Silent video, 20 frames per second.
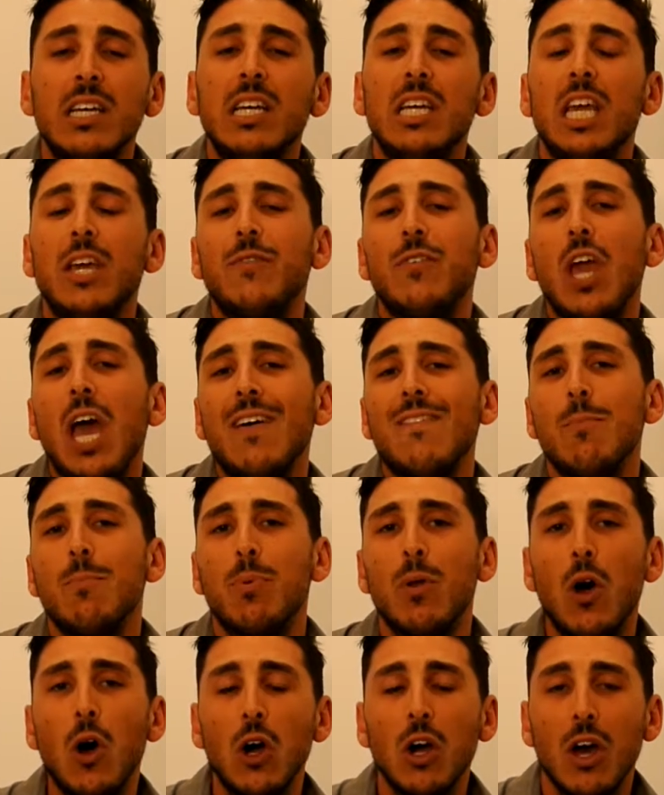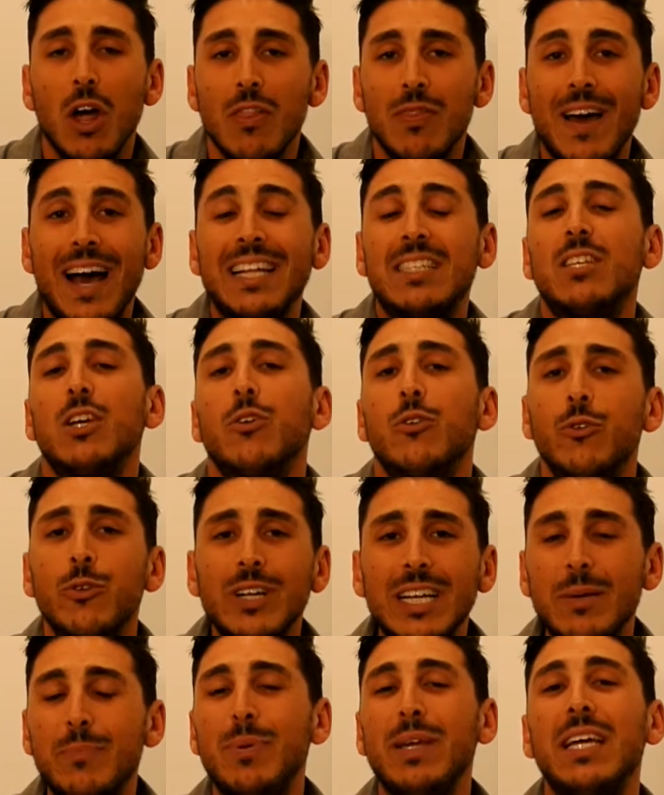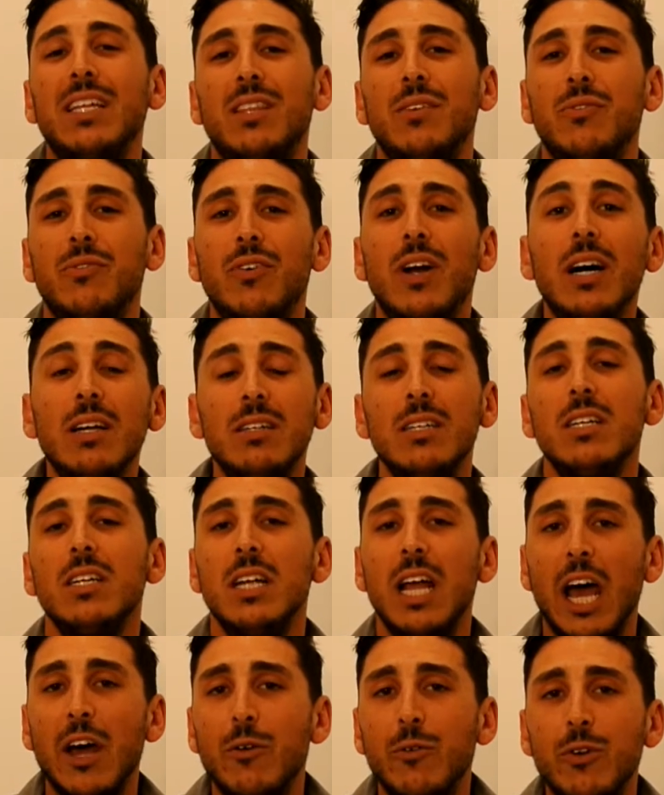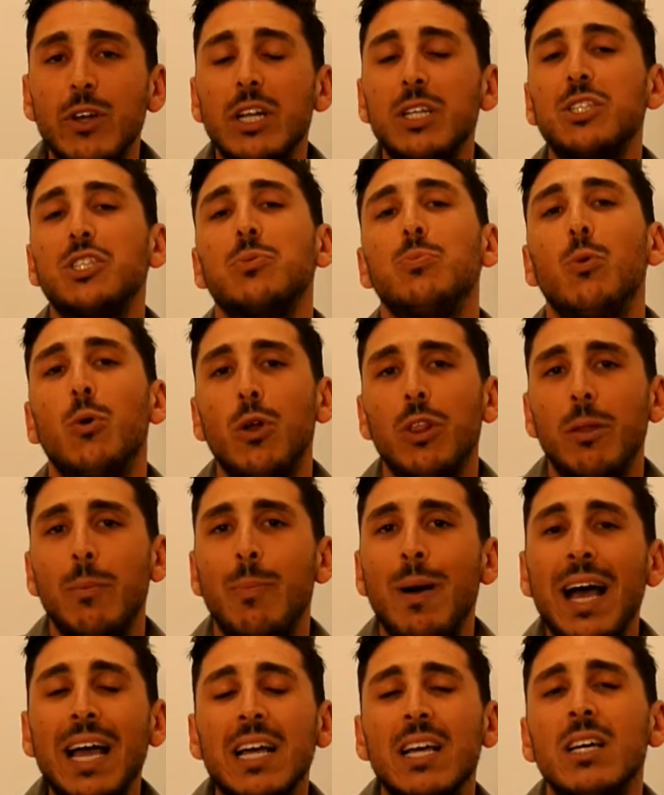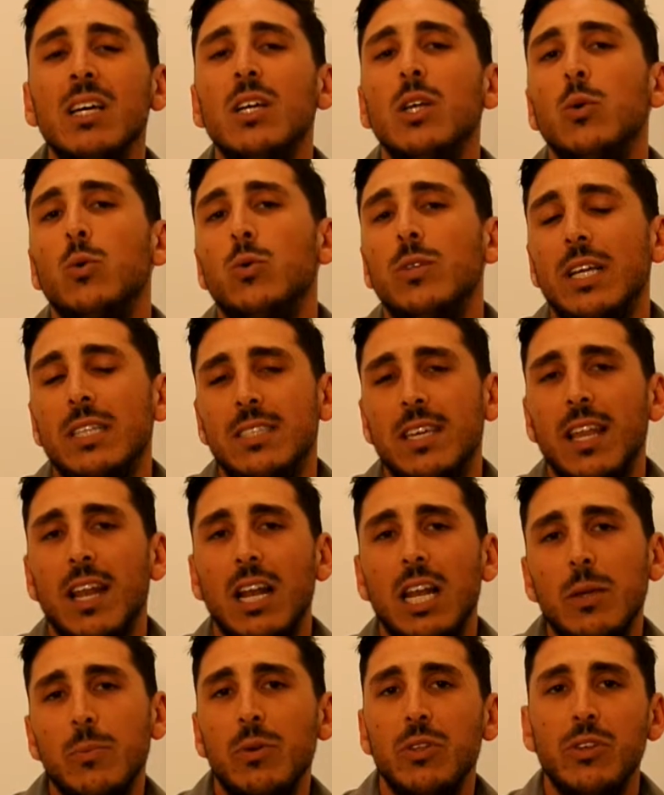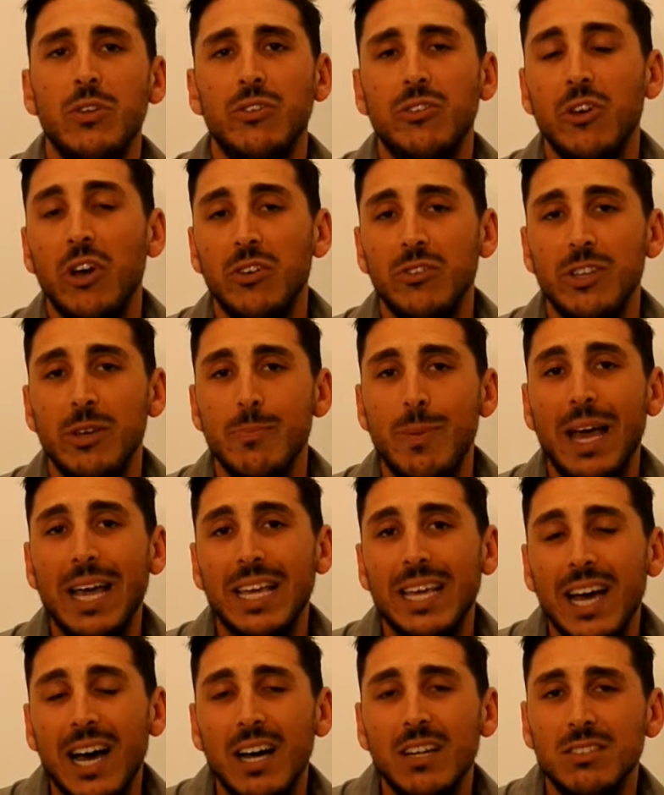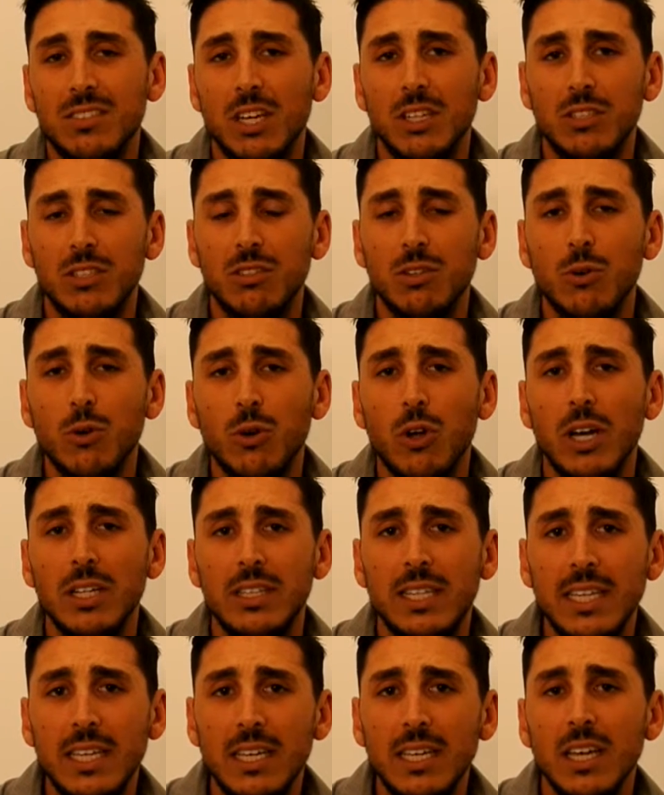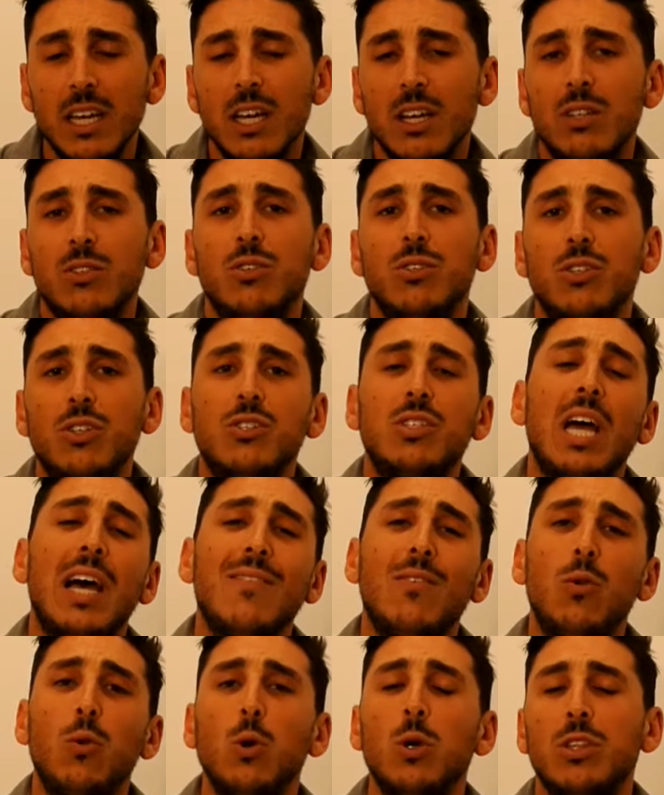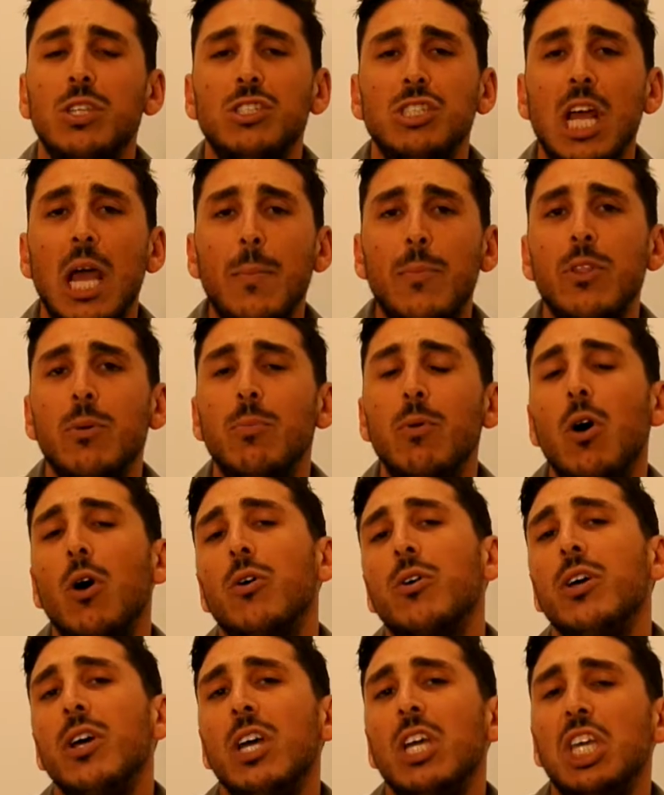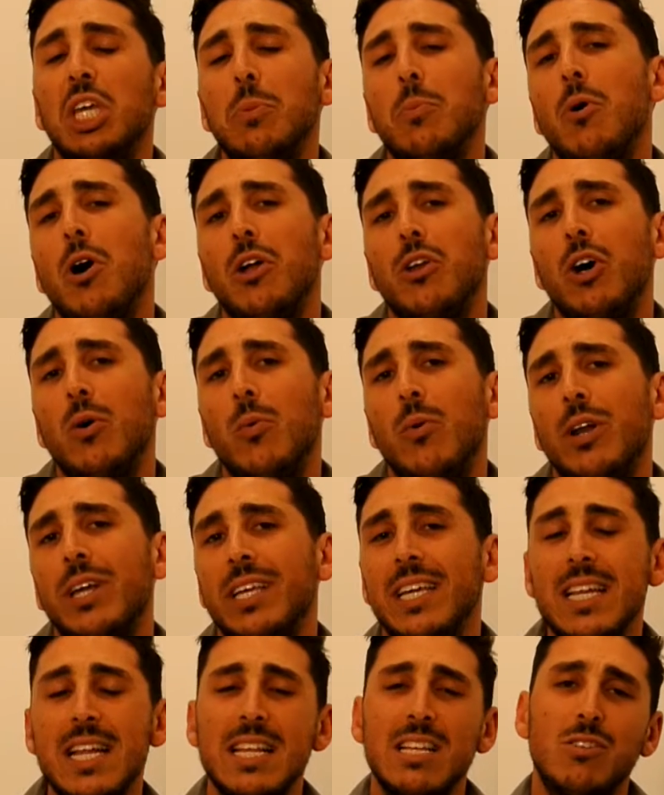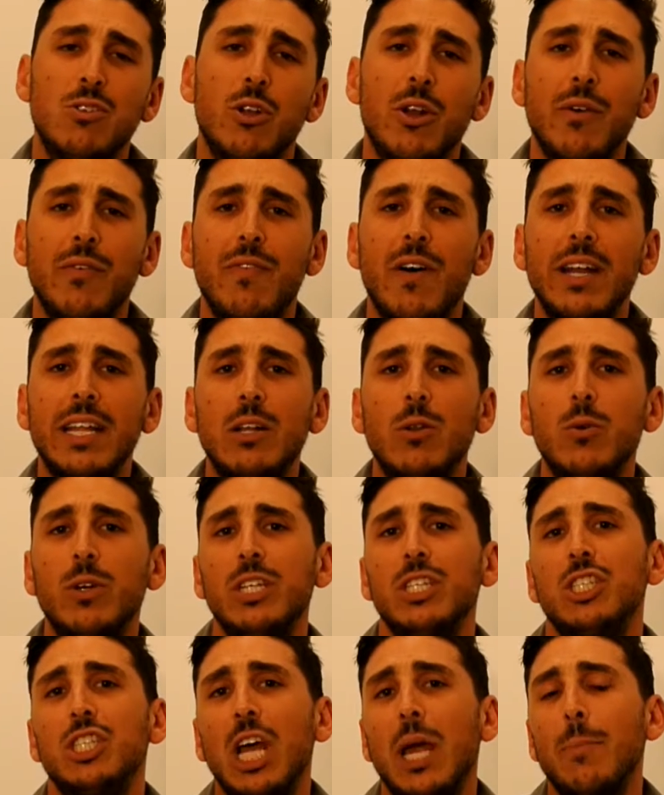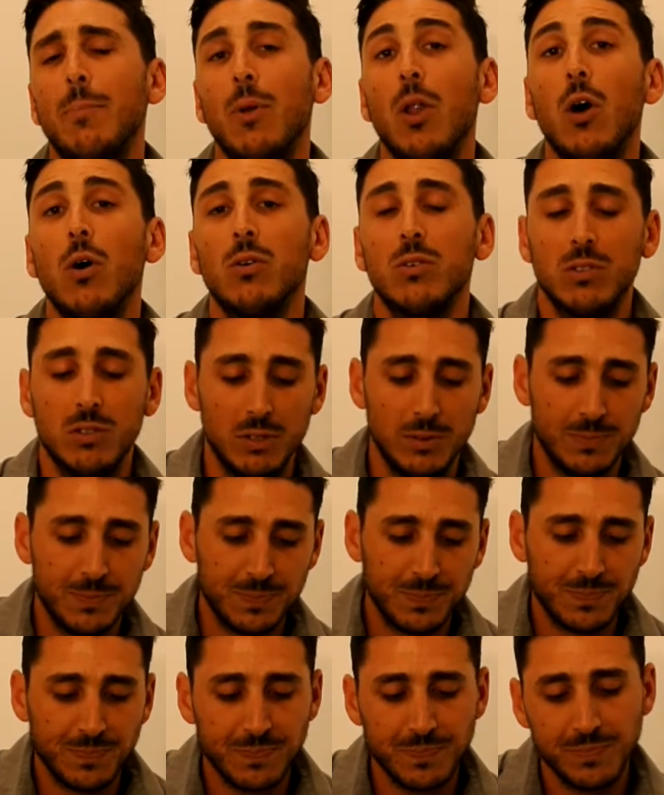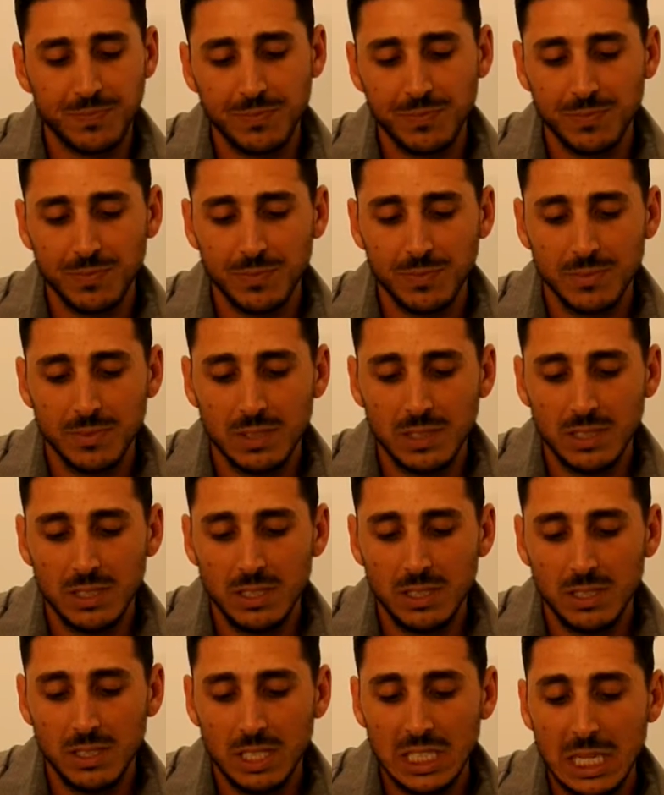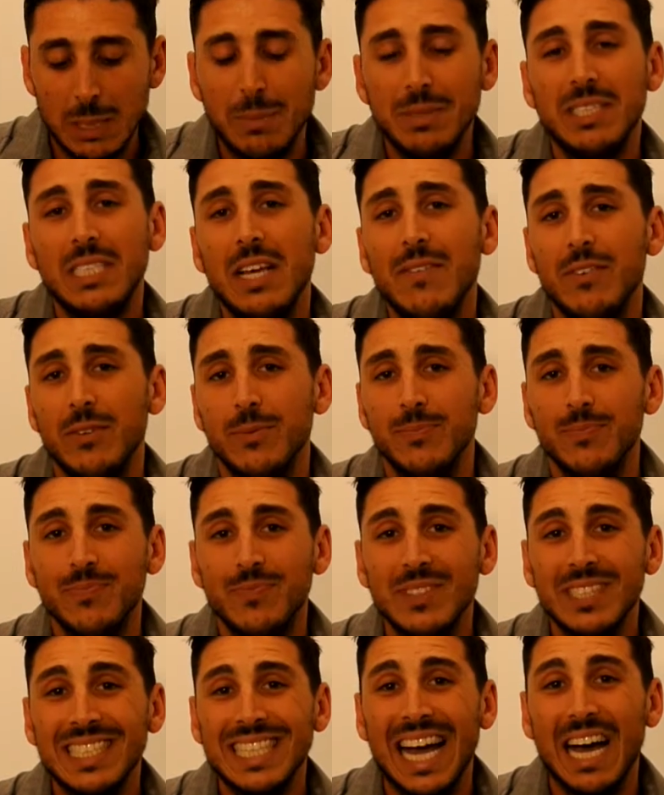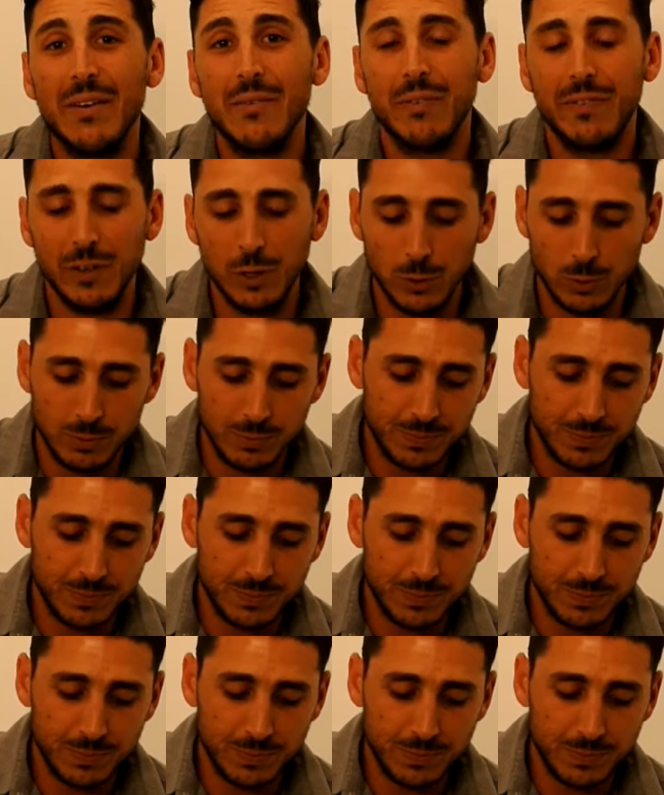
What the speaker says: If you have a block that's really big at the front and really small at the back, well, that's going to limit your size of your backyard. So it's just a good idea to just have a look at the shape of the block. You might not want to get any sort of funny looking shaped blocks. Number 7, cut and fill.